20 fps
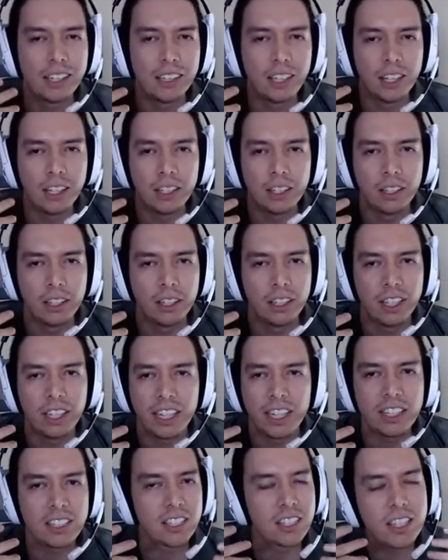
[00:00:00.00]
and then
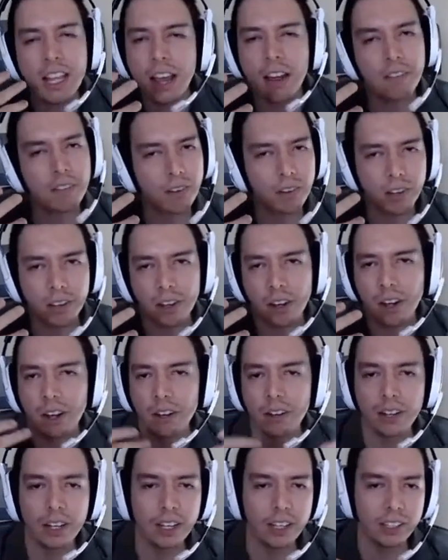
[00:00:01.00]
it's never
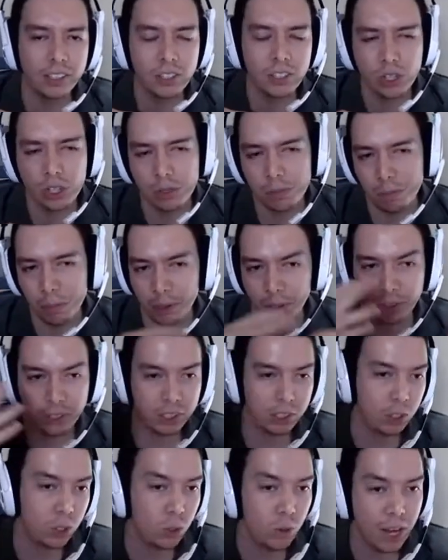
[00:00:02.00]
all right. Just
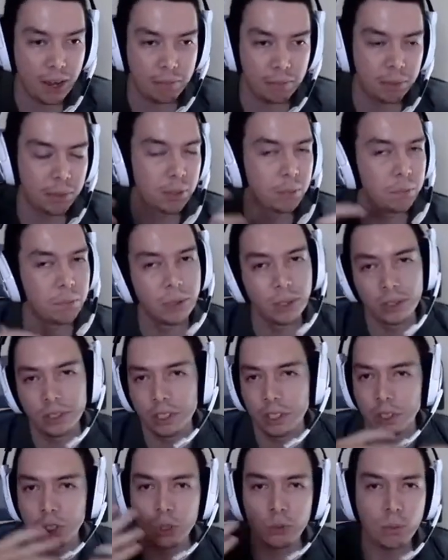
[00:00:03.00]
build a new app,
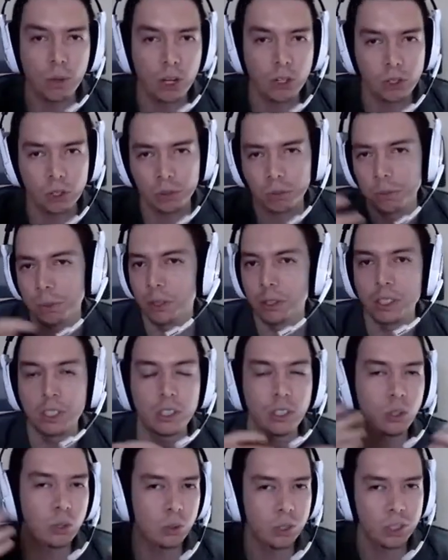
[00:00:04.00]
build a new module,
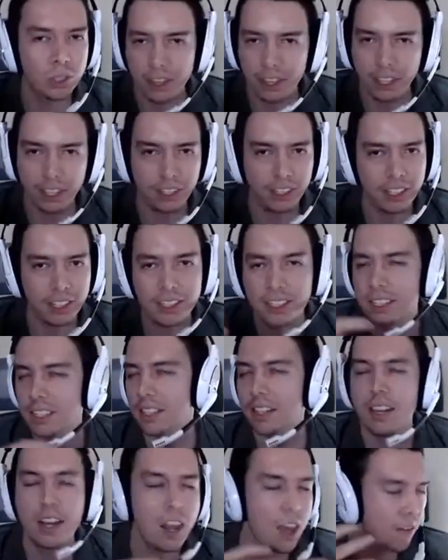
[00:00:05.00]
build a new thing.
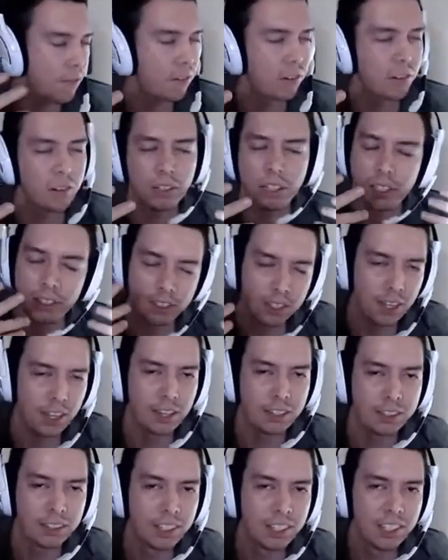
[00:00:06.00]
It's never like
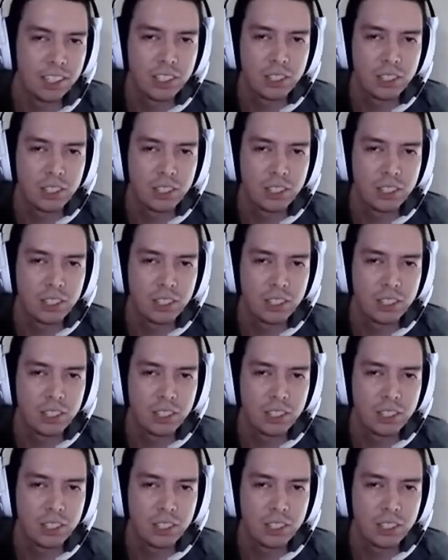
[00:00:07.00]
that.